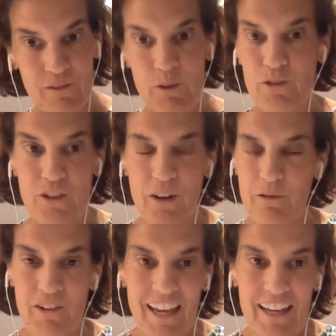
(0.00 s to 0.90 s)
If you start
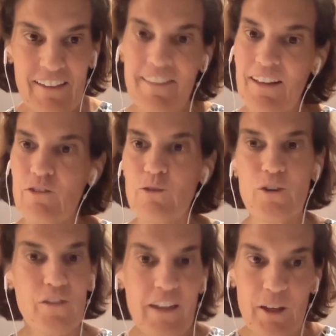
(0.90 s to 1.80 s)
forgetting things, you
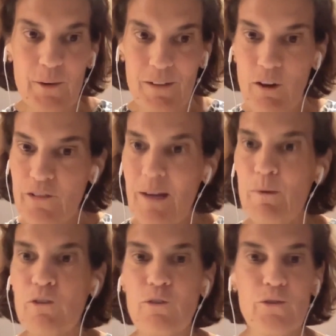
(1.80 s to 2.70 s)
start thinking you have
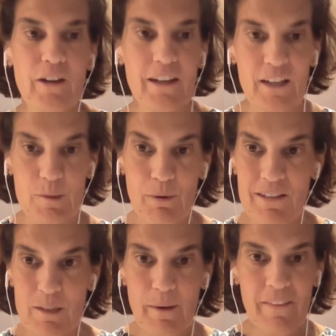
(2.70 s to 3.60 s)
Alzheimer's, you start getting
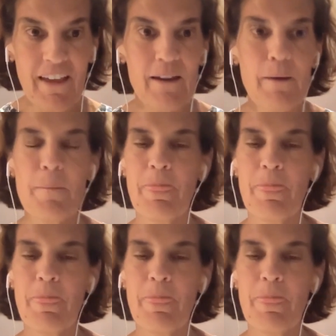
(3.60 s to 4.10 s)
depressed about that.